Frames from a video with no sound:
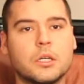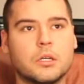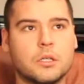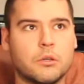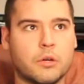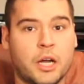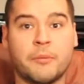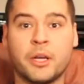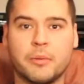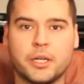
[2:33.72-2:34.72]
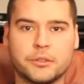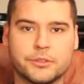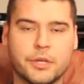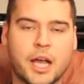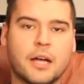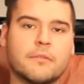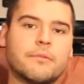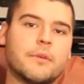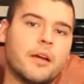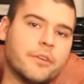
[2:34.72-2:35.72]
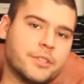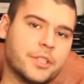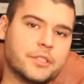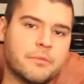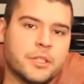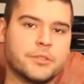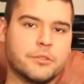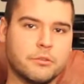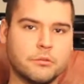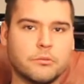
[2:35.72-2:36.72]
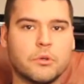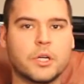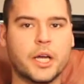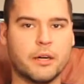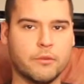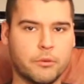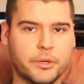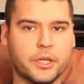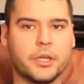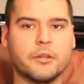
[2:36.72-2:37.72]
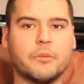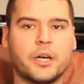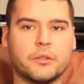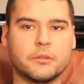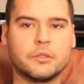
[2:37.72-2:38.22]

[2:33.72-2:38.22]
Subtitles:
or how many bottles you have, every 6 months you kind of open another bottle.